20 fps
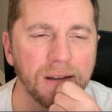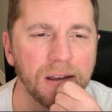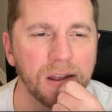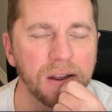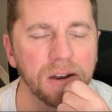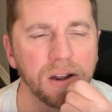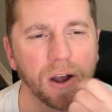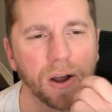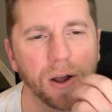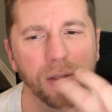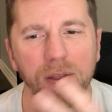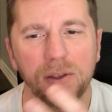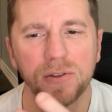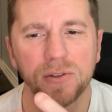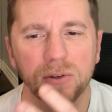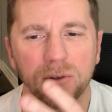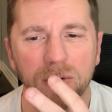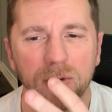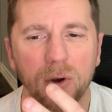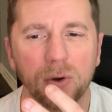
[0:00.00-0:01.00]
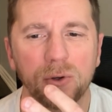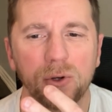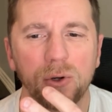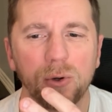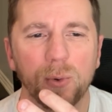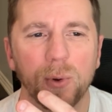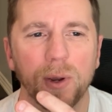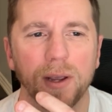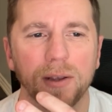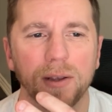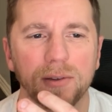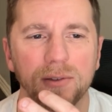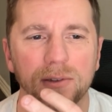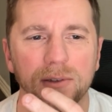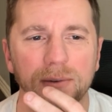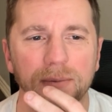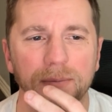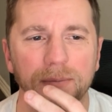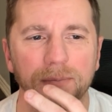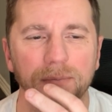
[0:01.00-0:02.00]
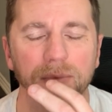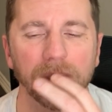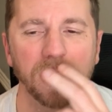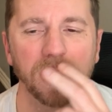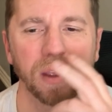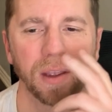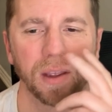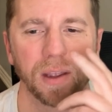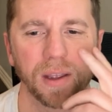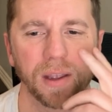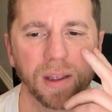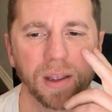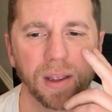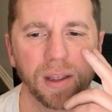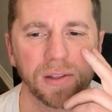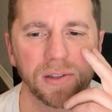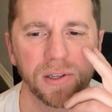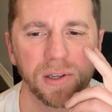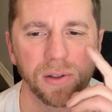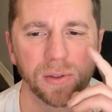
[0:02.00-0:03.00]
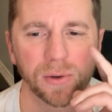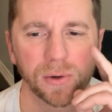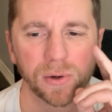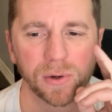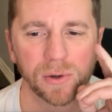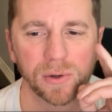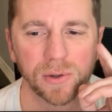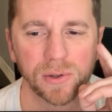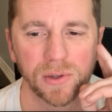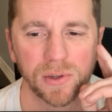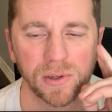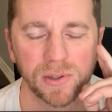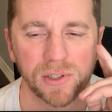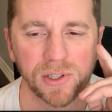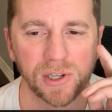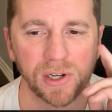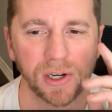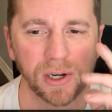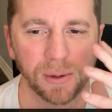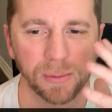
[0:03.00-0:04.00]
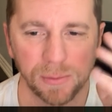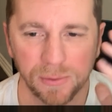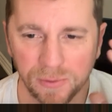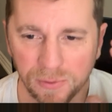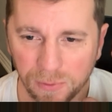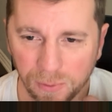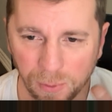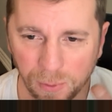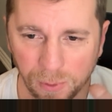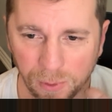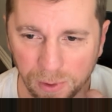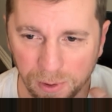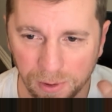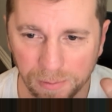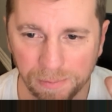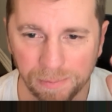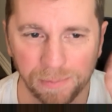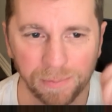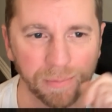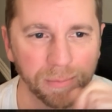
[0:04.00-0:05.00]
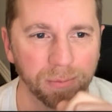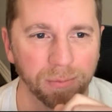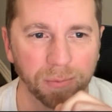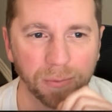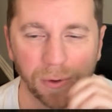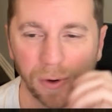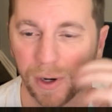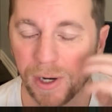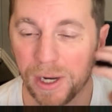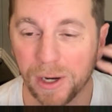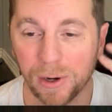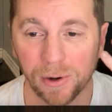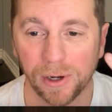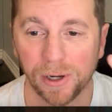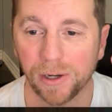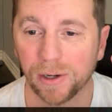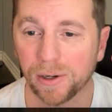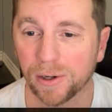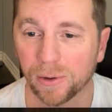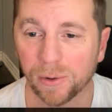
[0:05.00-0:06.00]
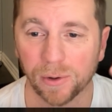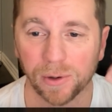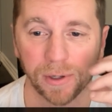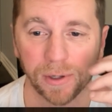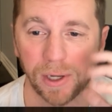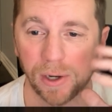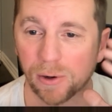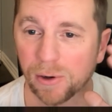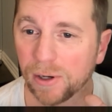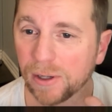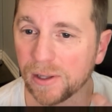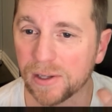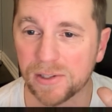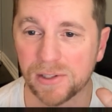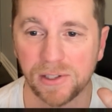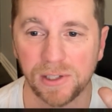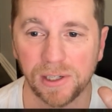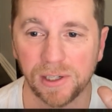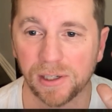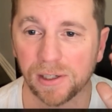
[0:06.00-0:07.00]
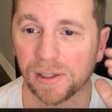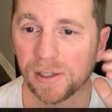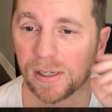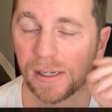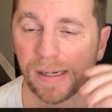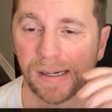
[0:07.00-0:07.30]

Now, this could go two ways. It's either synonyms for hearing, or hearing, listening,